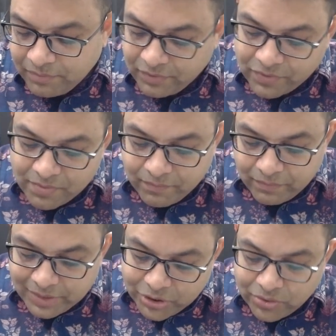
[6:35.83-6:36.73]
With the
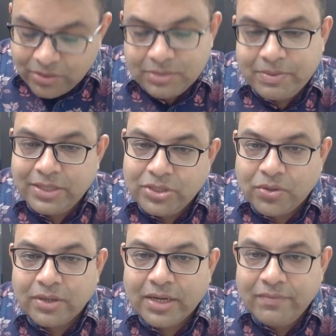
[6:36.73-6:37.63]
mature, spend
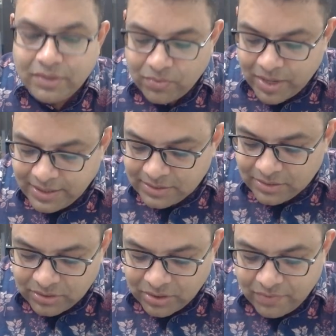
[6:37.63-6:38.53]
short time with the wise,
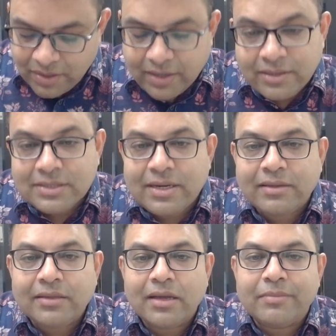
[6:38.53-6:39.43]
they will
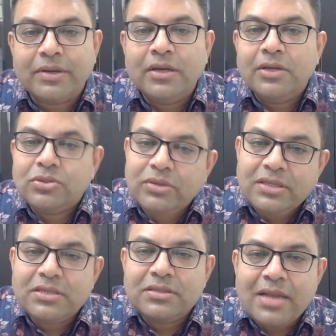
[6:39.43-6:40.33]
understand the dharma. So
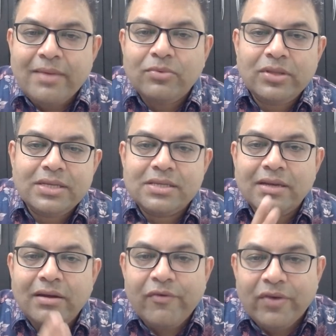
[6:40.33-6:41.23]
this is like Buddha is
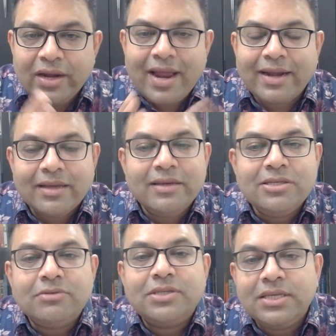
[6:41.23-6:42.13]
saying, different
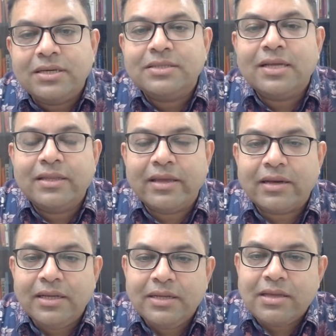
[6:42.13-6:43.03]
categories of seekers are there.
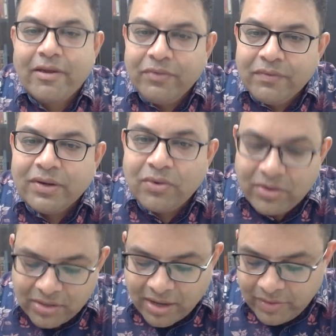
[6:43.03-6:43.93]
Everyone
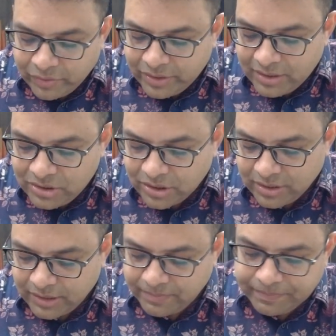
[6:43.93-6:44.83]
are on their
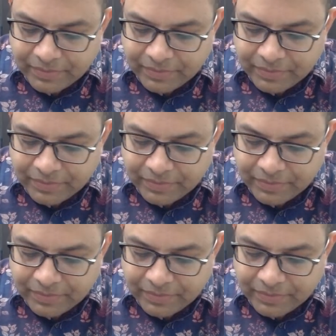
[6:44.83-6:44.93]
journey.